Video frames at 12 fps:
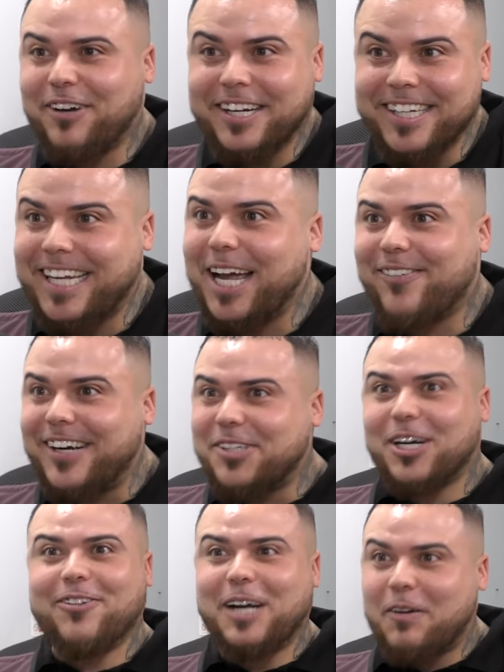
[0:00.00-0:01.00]
fucking
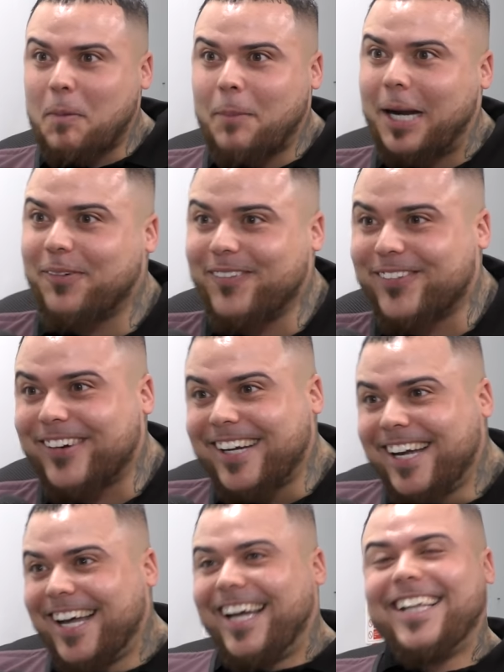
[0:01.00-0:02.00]
getaway driver out of a bank robbery.